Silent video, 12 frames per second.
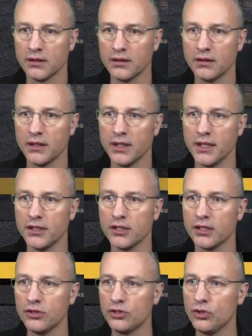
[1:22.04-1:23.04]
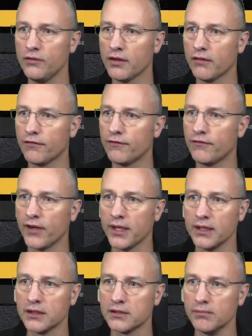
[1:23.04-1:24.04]
Right, 2 of your
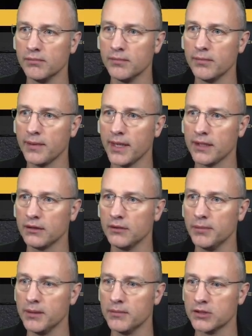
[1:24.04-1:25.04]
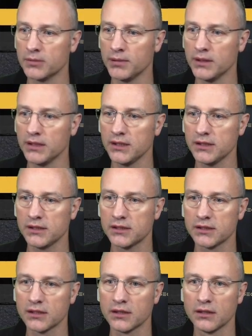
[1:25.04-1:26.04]
finest metal beams,
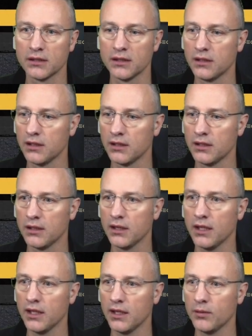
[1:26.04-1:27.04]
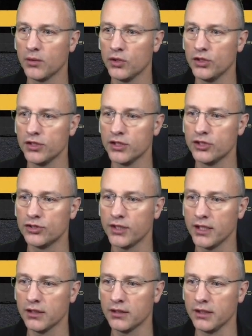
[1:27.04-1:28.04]
please. We're going to the
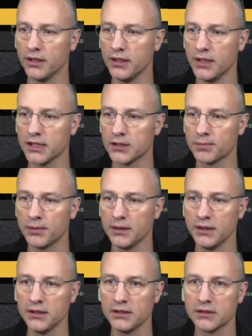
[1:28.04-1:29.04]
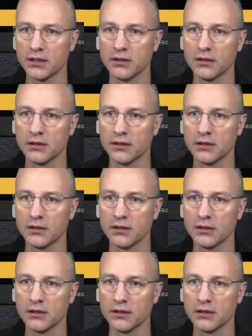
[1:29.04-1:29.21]
trailer, yes please.